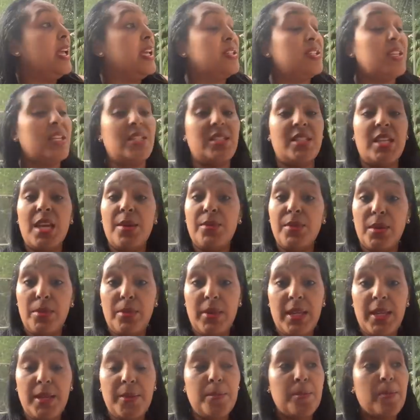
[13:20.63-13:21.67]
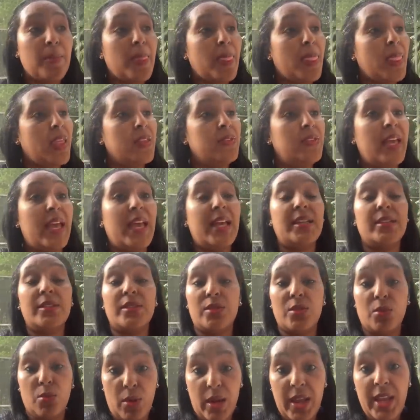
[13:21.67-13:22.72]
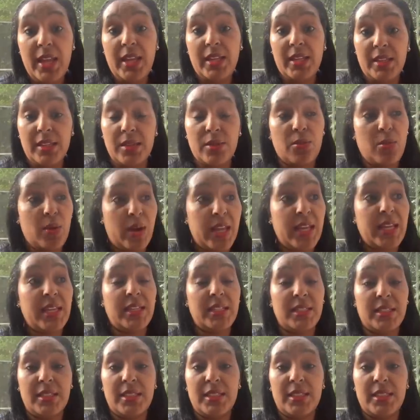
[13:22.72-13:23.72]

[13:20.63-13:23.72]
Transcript: It just seemed to me that DWayne Wade,